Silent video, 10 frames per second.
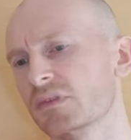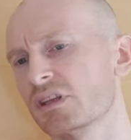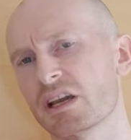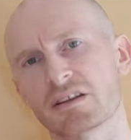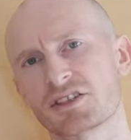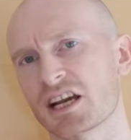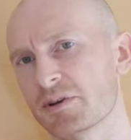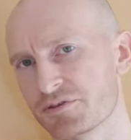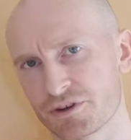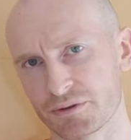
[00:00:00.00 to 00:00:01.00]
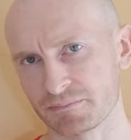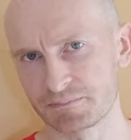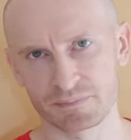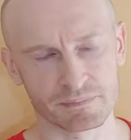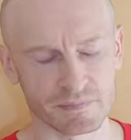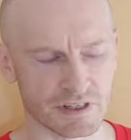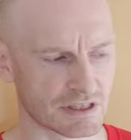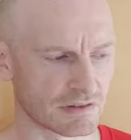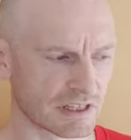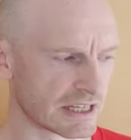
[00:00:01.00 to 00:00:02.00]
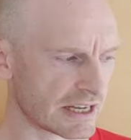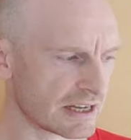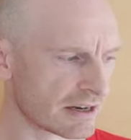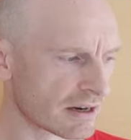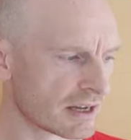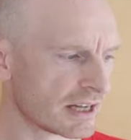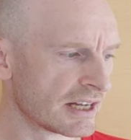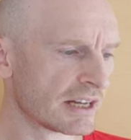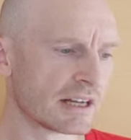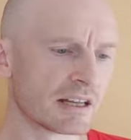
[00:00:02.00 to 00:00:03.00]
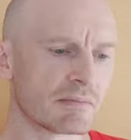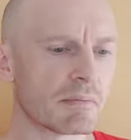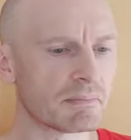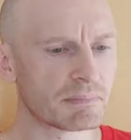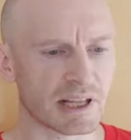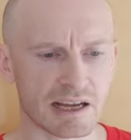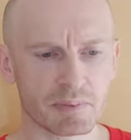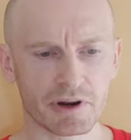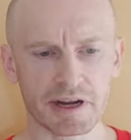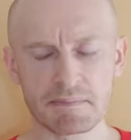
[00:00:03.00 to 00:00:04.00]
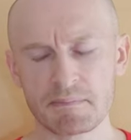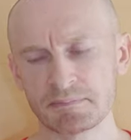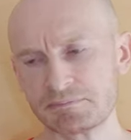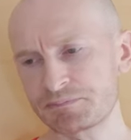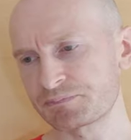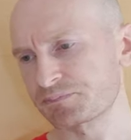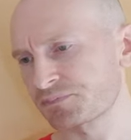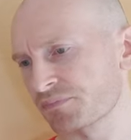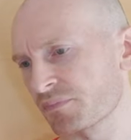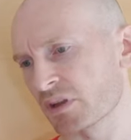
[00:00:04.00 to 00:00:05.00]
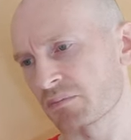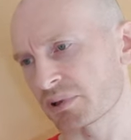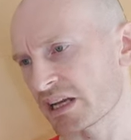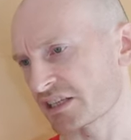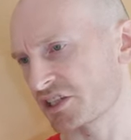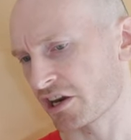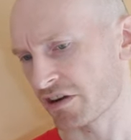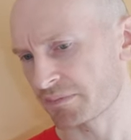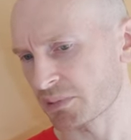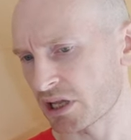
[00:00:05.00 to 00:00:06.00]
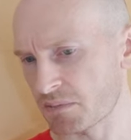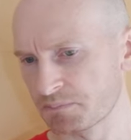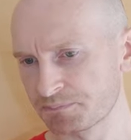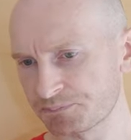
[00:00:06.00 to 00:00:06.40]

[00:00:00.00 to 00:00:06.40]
Yeah, jammy fruit, dish of the day here. Blackberry, black cherry, plum.